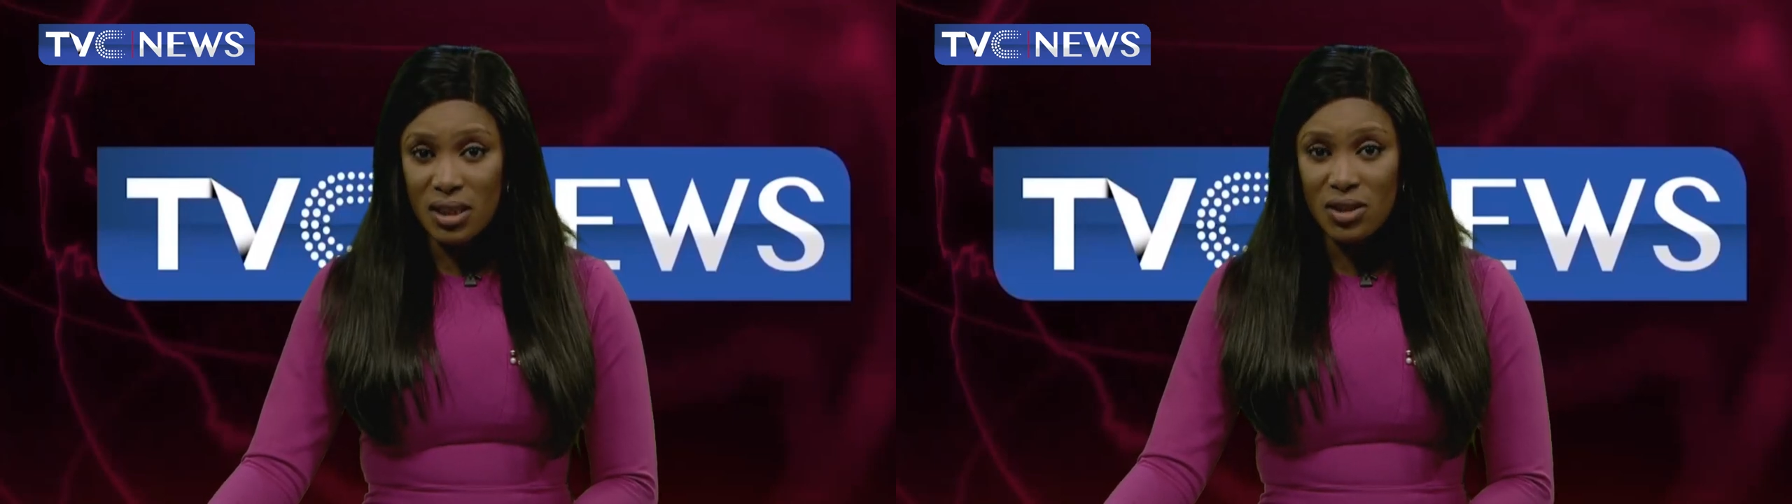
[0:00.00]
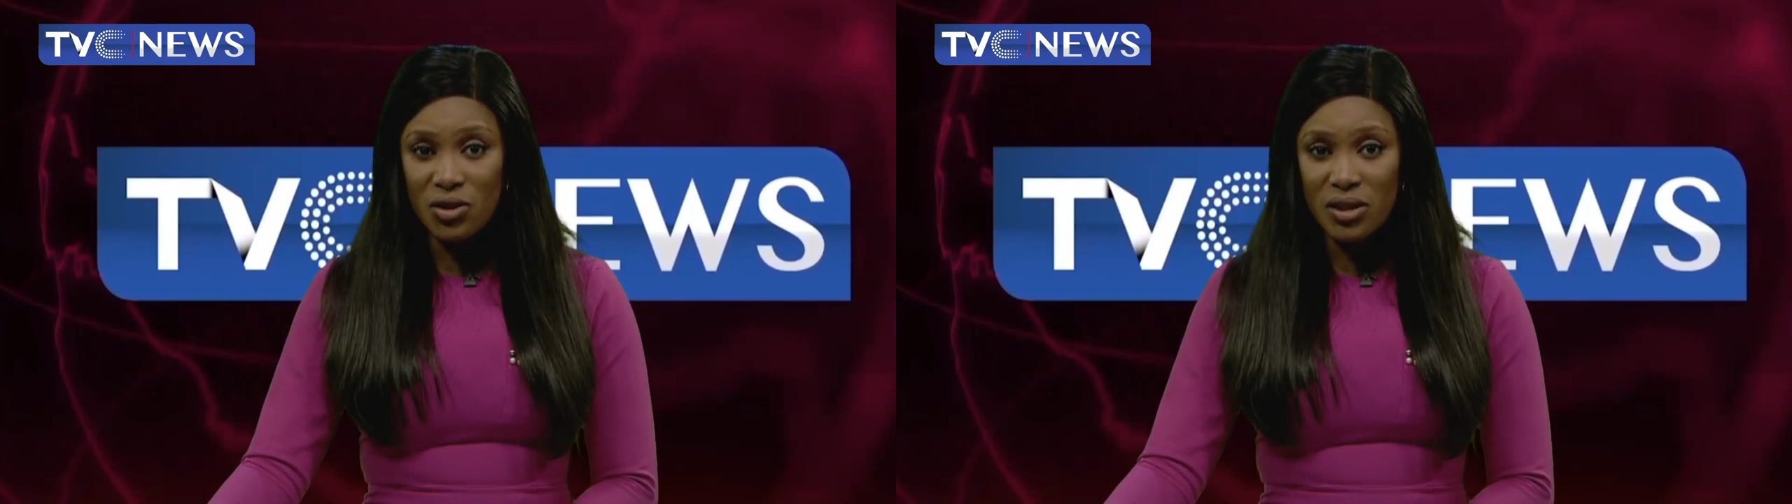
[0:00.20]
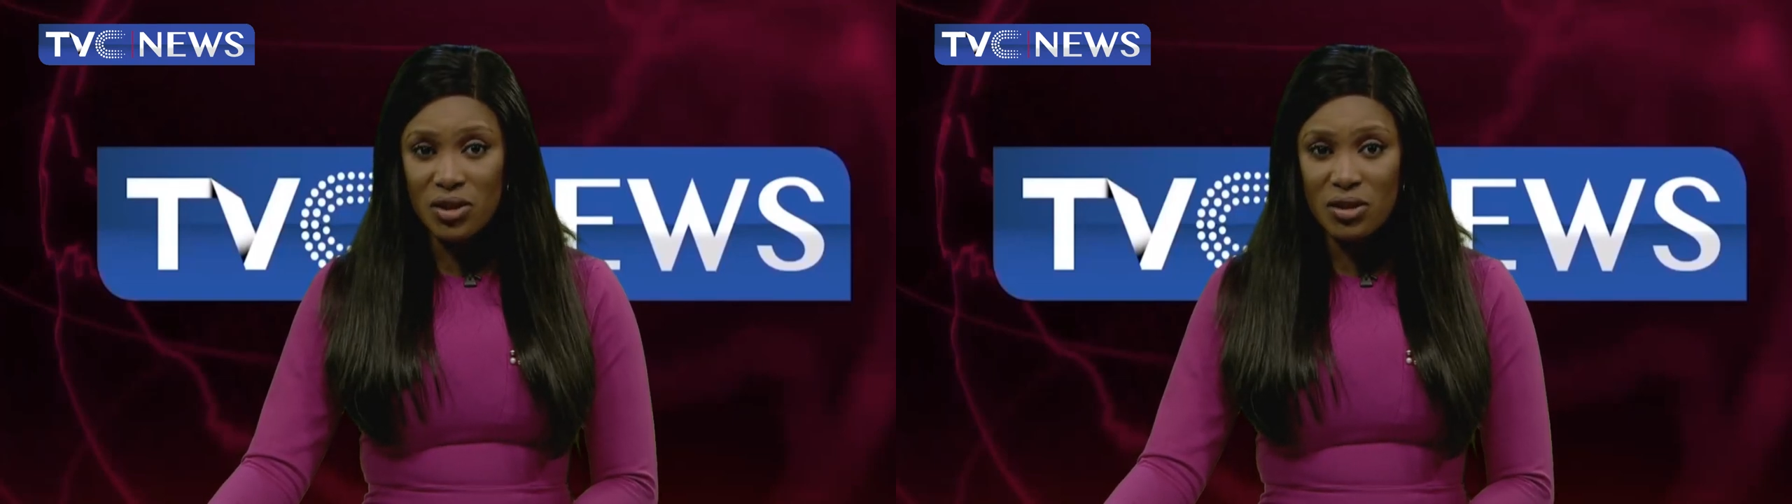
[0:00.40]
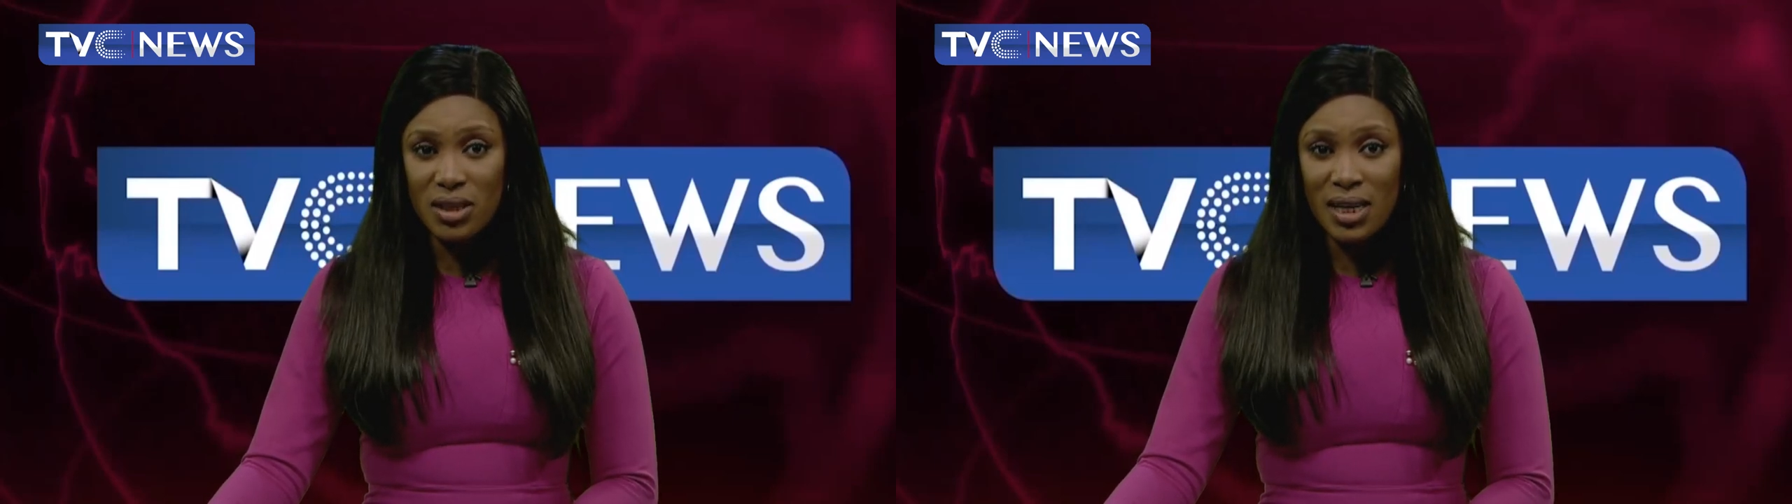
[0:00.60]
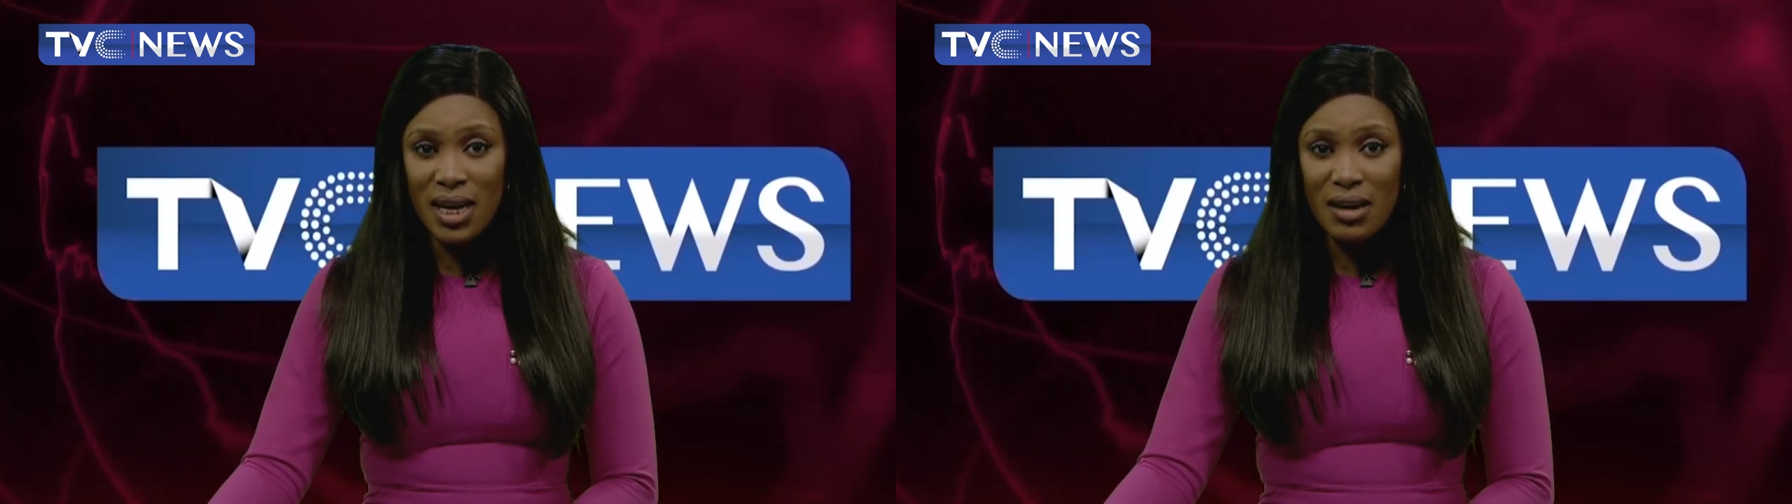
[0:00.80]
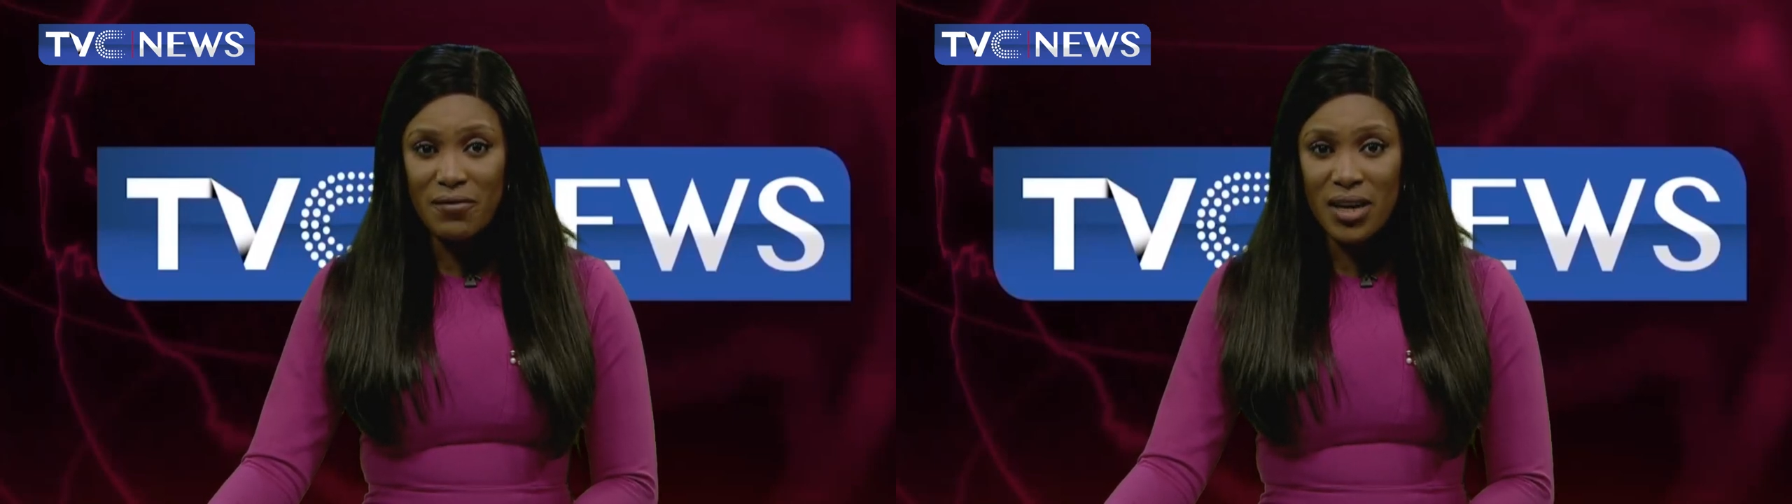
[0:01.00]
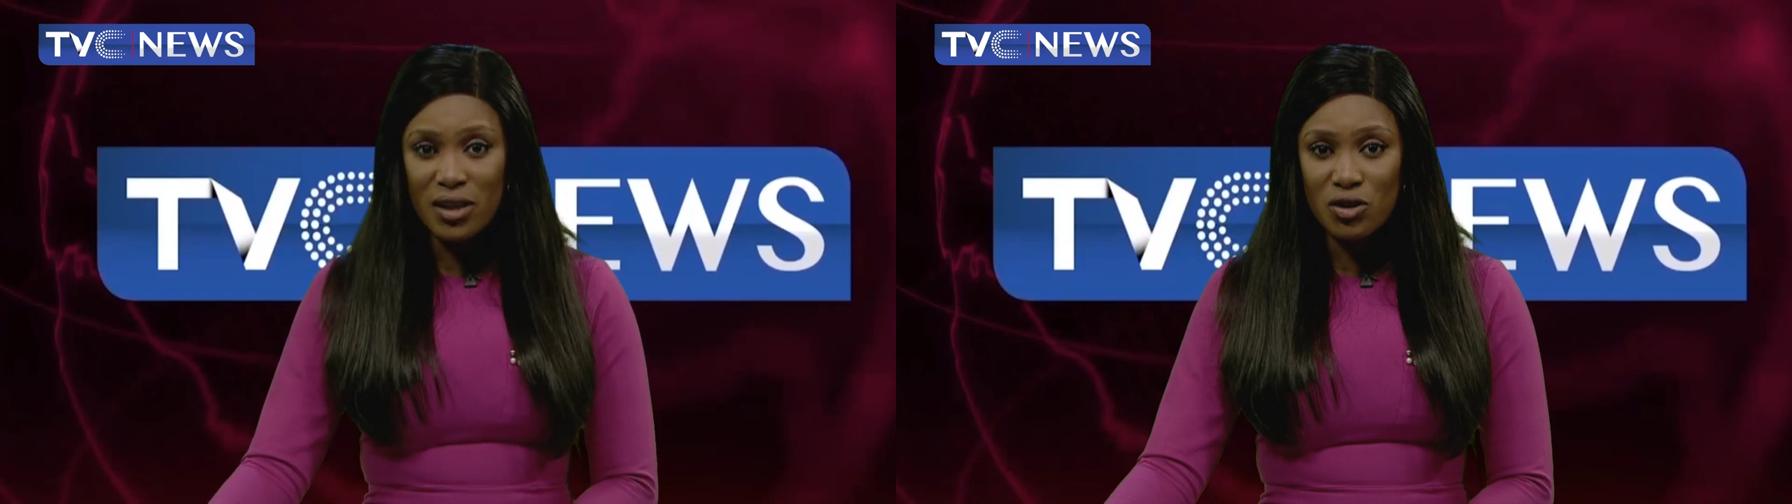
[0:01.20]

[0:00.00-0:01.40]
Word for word: He joins us live via